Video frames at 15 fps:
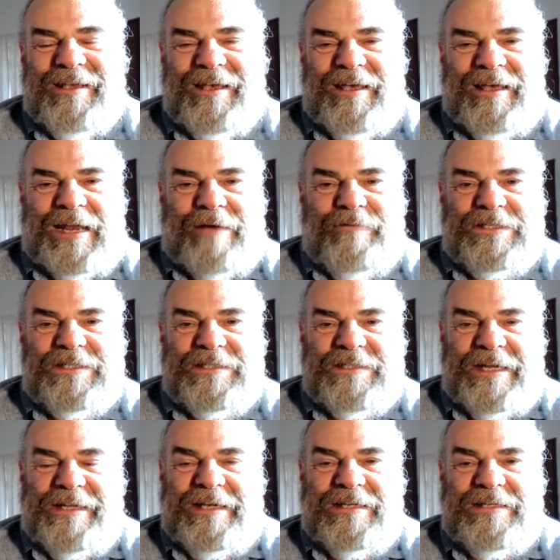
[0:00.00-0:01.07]
And I was
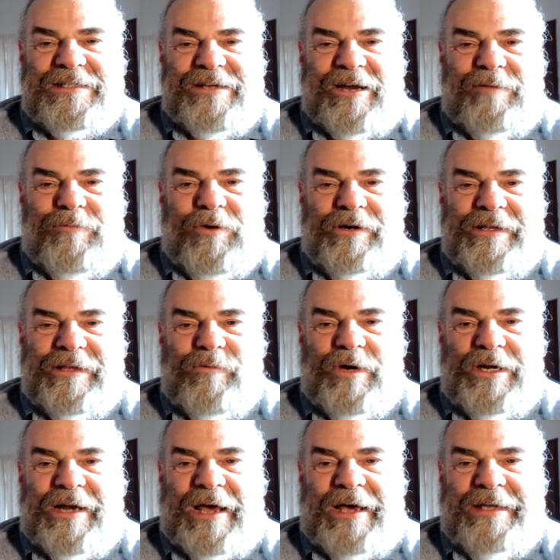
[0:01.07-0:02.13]
sitting in ceremony
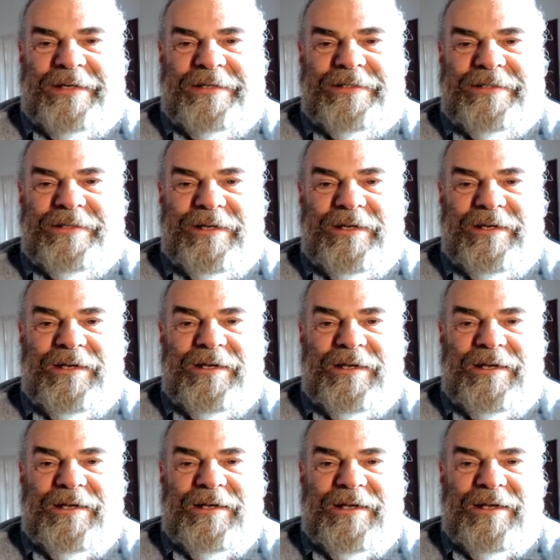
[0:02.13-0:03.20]
one night,
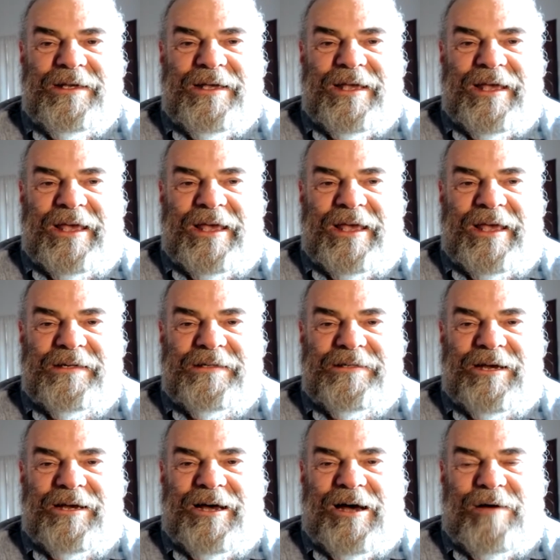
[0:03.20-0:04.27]
and
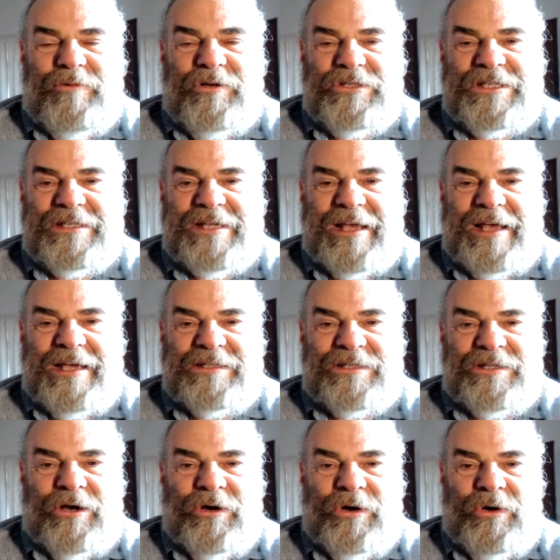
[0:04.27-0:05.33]
almost as
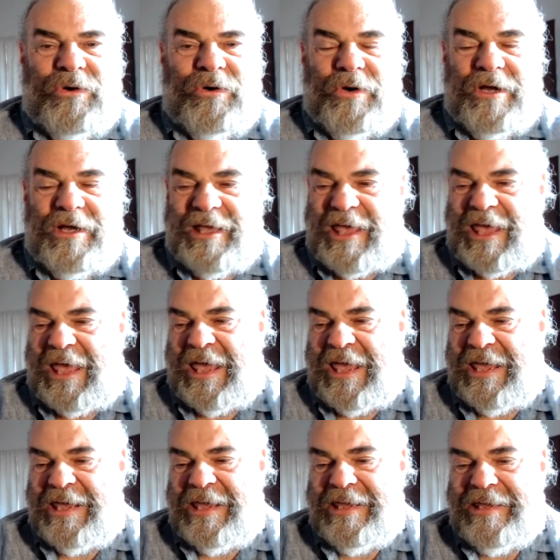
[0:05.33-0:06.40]
though
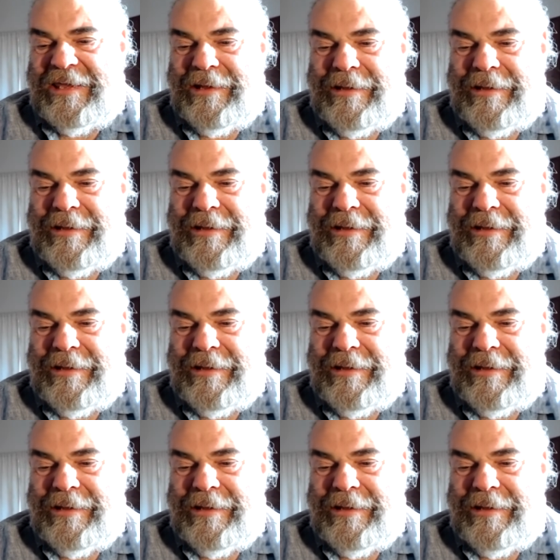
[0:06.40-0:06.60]
a